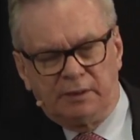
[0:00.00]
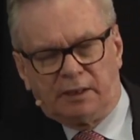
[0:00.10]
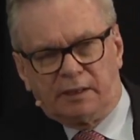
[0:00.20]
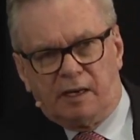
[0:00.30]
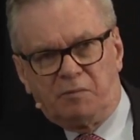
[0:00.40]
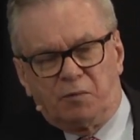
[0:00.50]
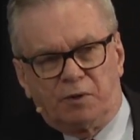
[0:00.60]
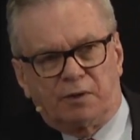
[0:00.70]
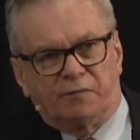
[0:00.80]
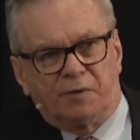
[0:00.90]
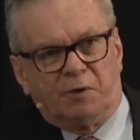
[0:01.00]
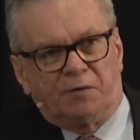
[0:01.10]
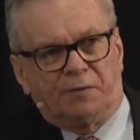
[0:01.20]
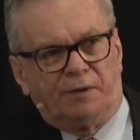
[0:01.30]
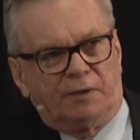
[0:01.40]
I came to work for the
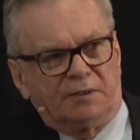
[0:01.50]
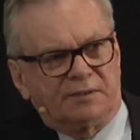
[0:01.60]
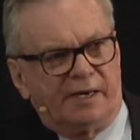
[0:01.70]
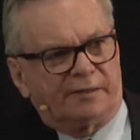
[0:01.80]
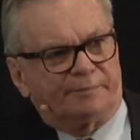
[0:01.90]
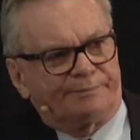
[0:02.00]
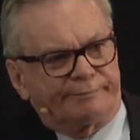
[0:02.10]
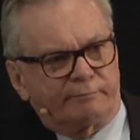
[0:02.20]
Montreal Gazette.